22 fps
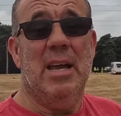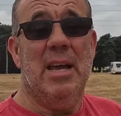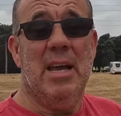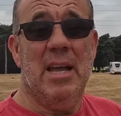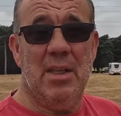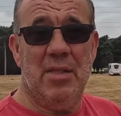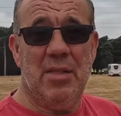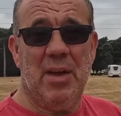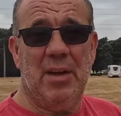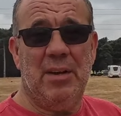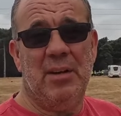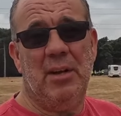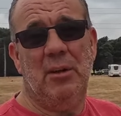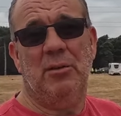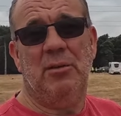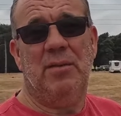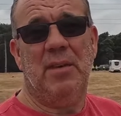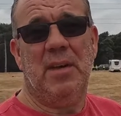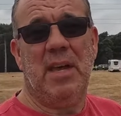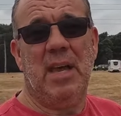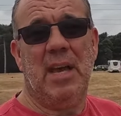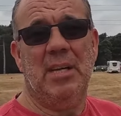hit that
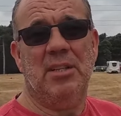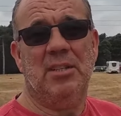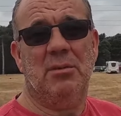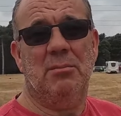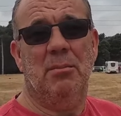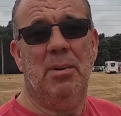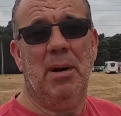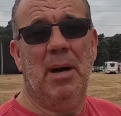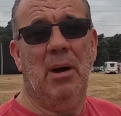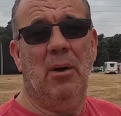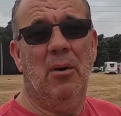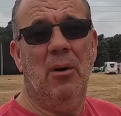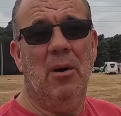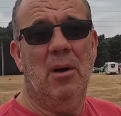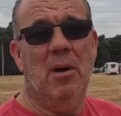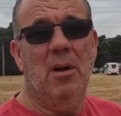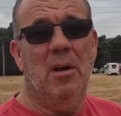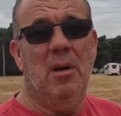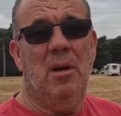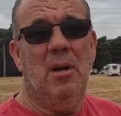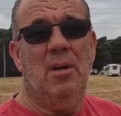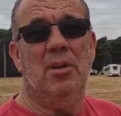notification bell
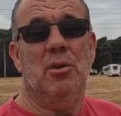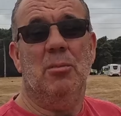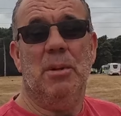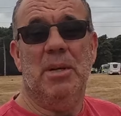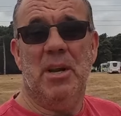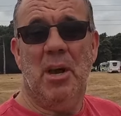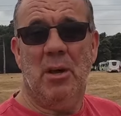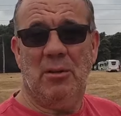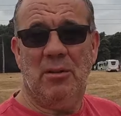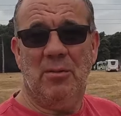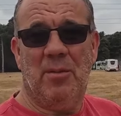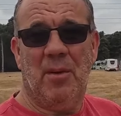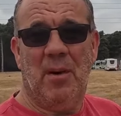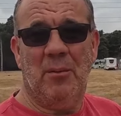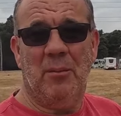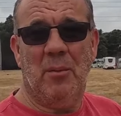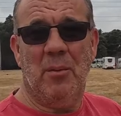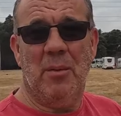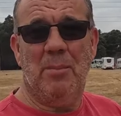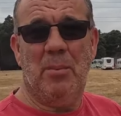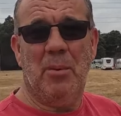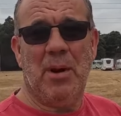you'll be
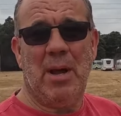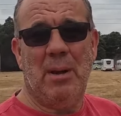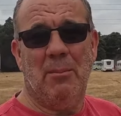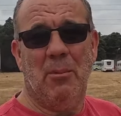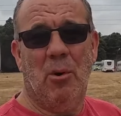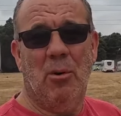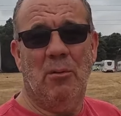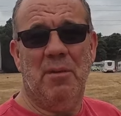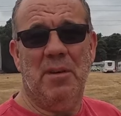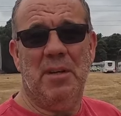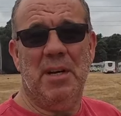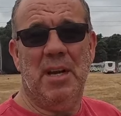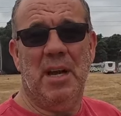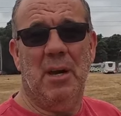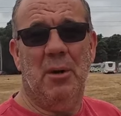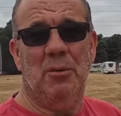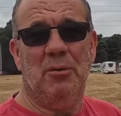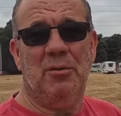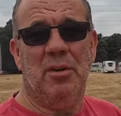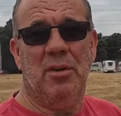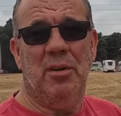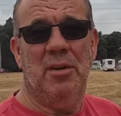notified when we put out more
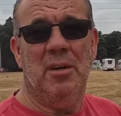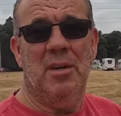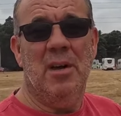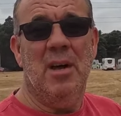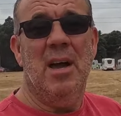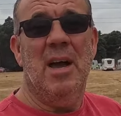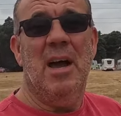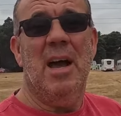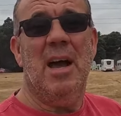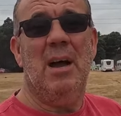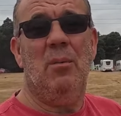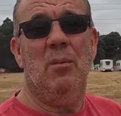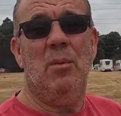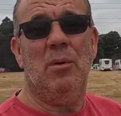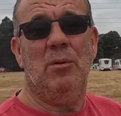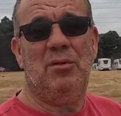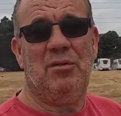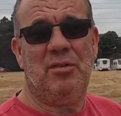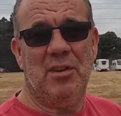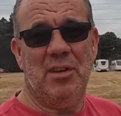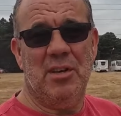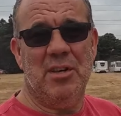videos and
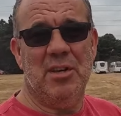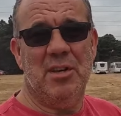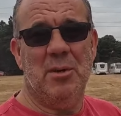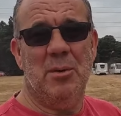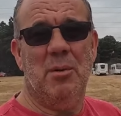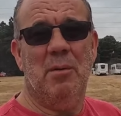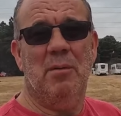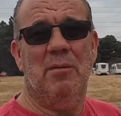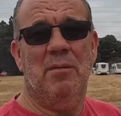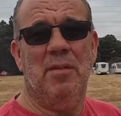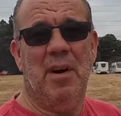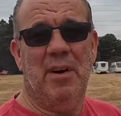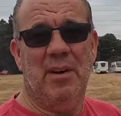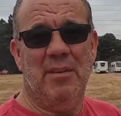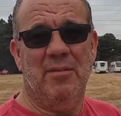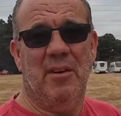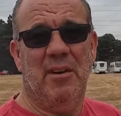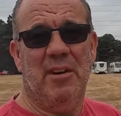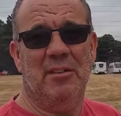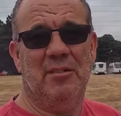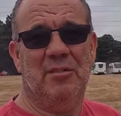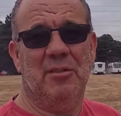we'll see you
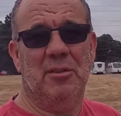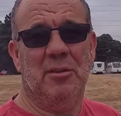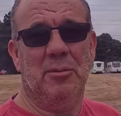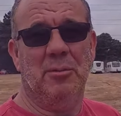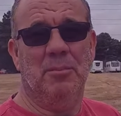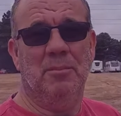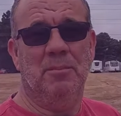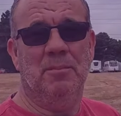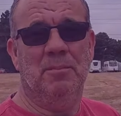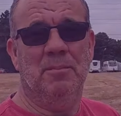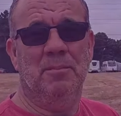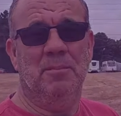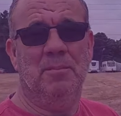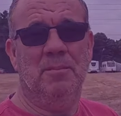very very soon